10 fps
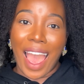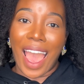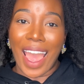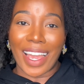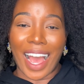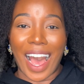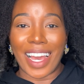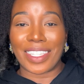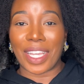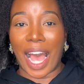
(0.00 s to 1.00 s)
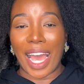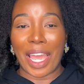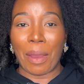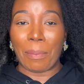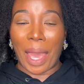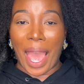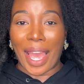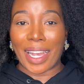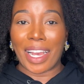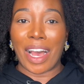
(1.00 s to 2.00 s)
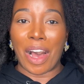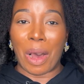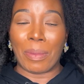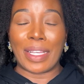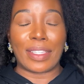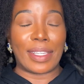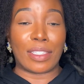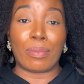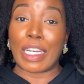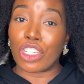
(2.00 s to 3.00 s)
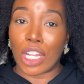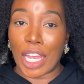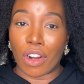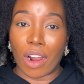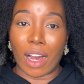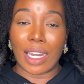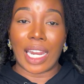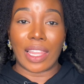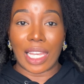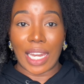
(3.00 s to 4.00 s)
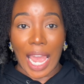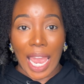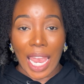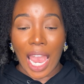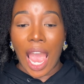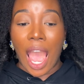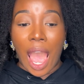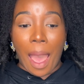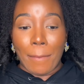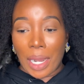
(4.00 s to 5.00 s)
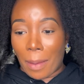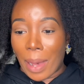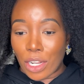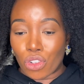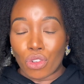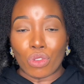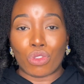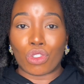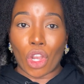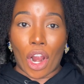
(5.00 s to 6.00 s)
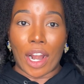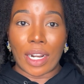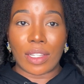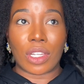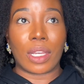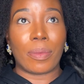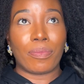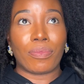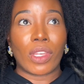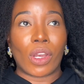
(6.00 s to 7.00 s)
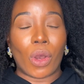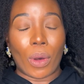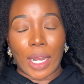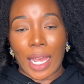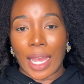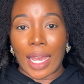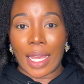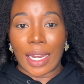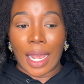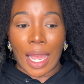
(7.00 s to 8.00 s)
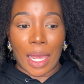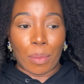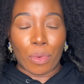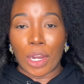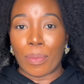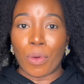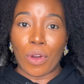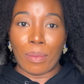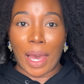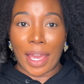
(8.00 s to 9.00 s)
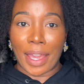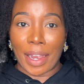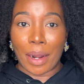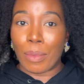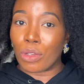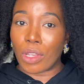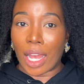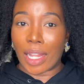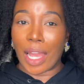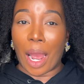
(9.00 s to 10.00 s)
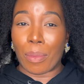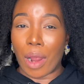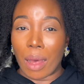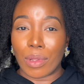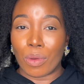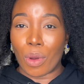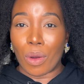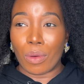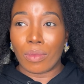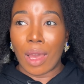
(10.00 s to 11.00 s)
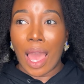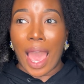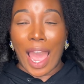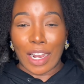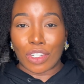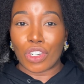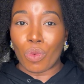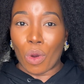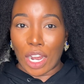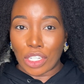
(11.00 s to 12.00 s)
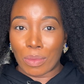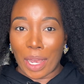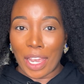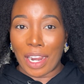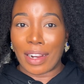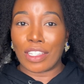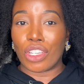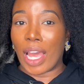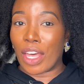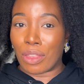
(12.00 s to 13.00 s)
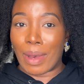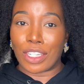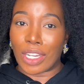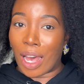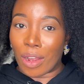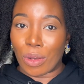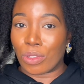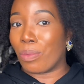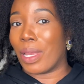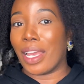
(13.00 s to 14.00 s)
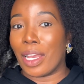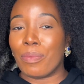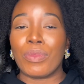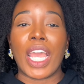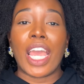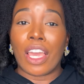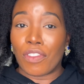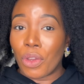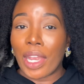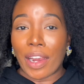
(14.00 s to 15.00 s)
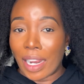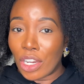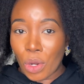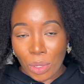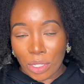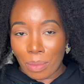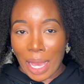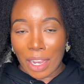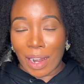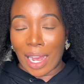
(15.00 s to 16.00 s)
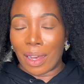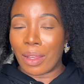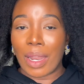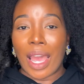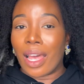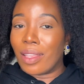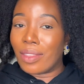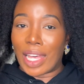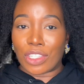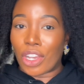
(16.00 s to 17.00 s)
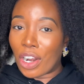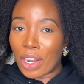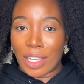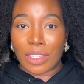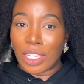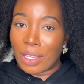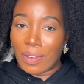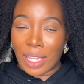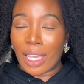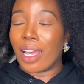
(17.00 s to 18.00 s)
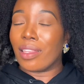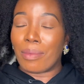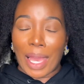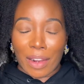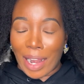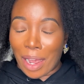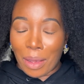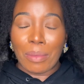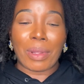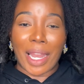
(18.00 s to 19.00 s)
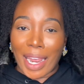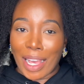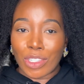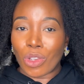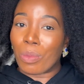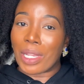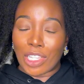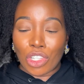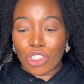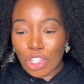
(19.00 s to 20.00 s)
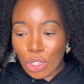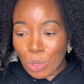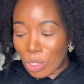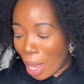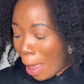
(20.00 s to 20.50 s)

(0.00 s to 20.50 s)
Hey guys, I am back. Um, it is much later on in the day, but I'm about to start going ahead and pre-pooing my hair. Most likely, I probably won't actually wash my hair until after my child goes to bed. If you hear any noise in the background, that's her and the TV in the background playing, so please excuse.